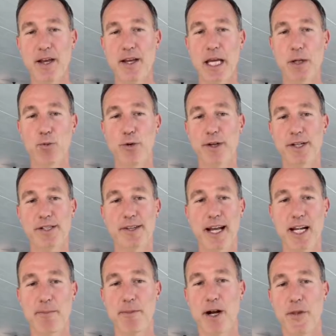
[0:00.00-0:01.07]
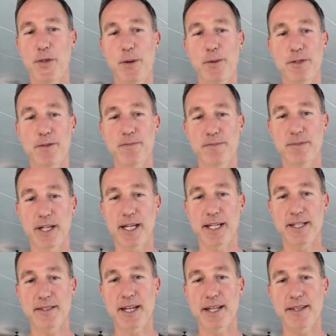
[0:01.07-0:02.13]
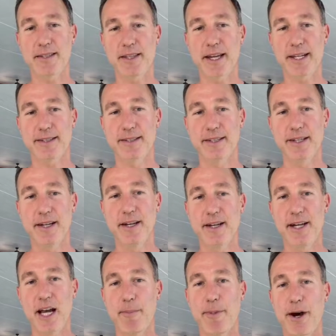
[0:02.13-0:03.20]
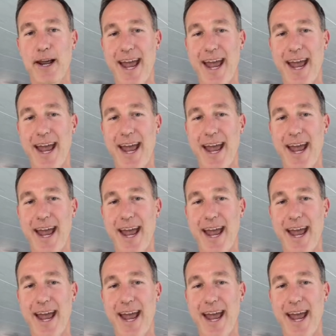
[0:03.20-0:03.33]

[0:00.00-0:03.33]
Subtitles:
And we're excited about those. And he states that about